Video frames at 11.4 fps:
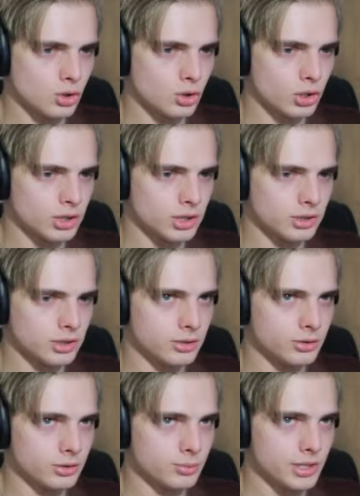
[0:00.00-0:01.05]
looked at
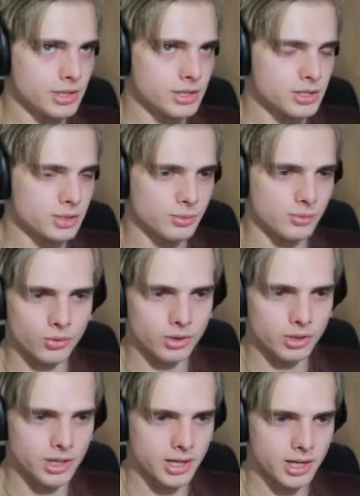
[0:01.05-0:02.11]
those pictures
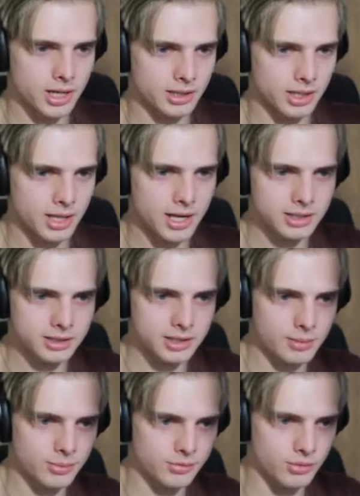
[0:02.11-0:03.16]
before. Yeah, the cat did
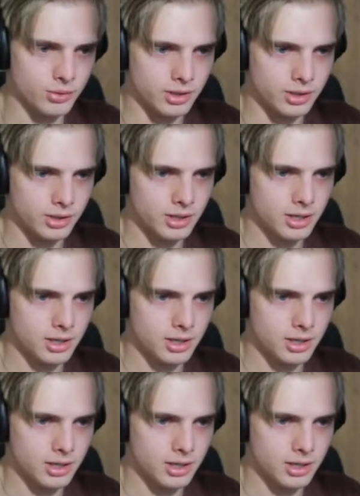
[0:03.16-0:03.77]
that before,